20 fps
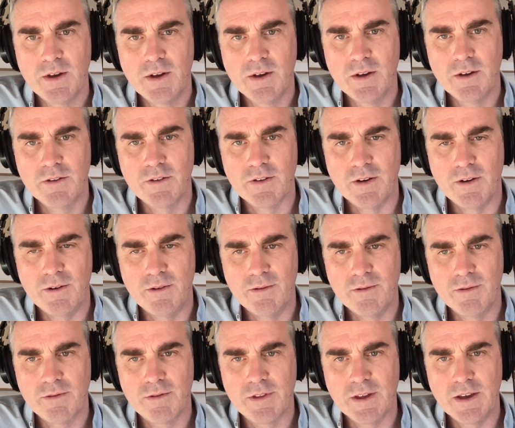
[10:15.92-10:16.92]
So
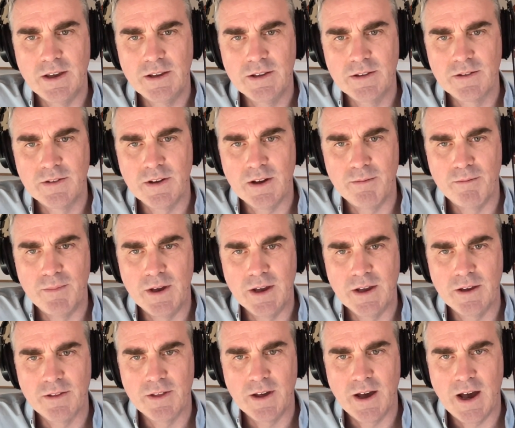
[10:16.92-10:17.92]
things that
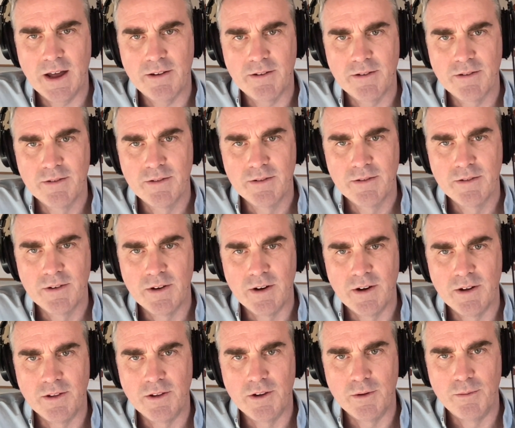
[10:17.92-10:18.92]
make that a
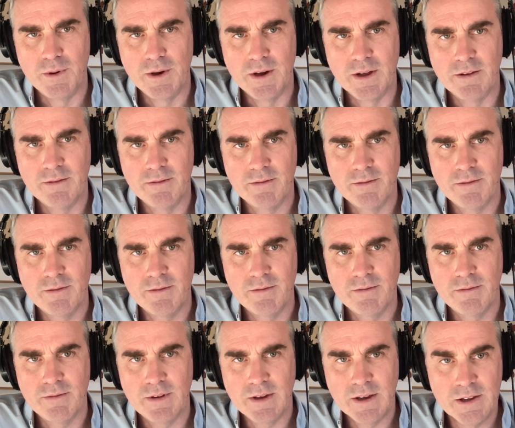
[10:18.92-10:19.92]
little bit
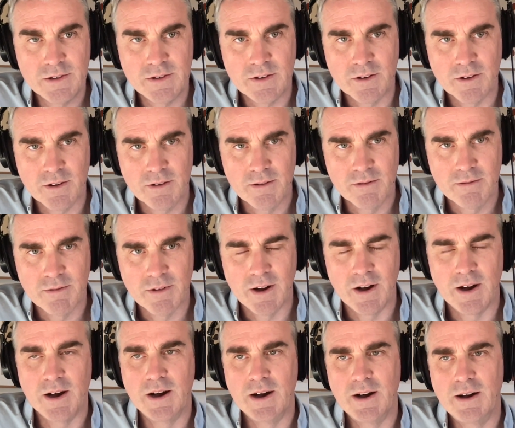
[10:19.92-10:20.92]
easier
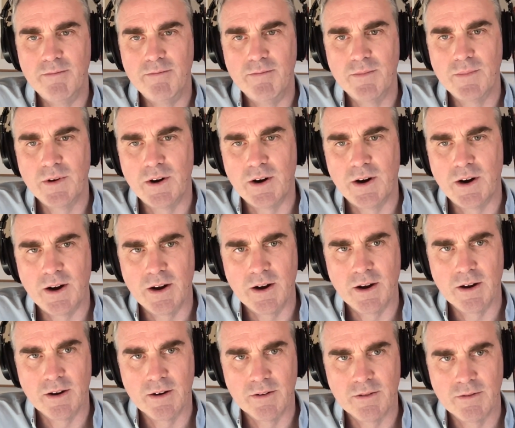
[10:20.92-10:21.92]
um,
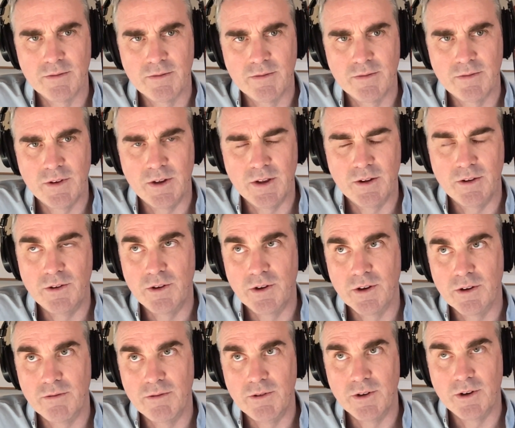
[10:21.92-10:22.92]
are, you know, you
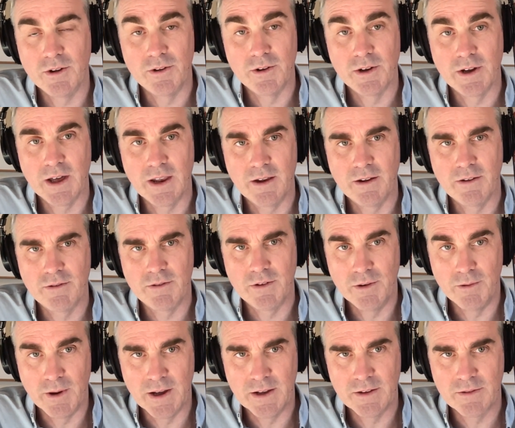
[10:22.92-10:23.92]
could you could look at it
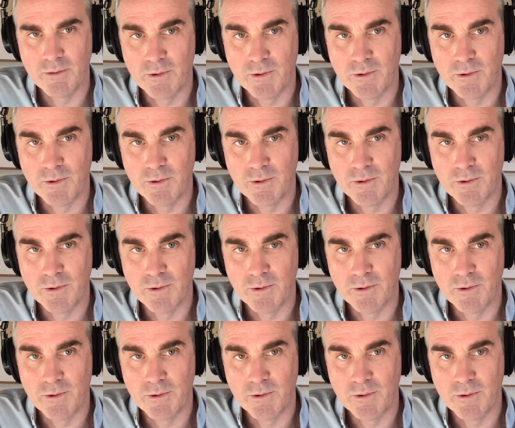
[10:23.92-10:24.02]
two ways.